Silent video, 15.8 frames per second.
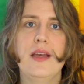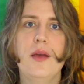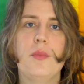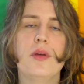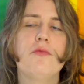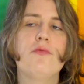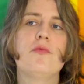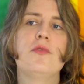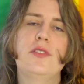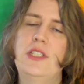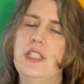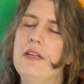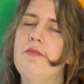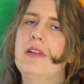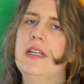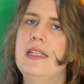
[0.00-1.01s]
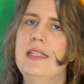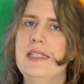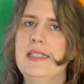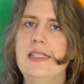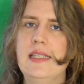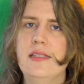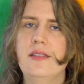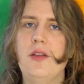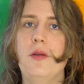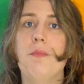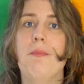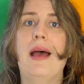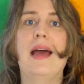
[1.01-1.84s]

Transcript: But generally these things don't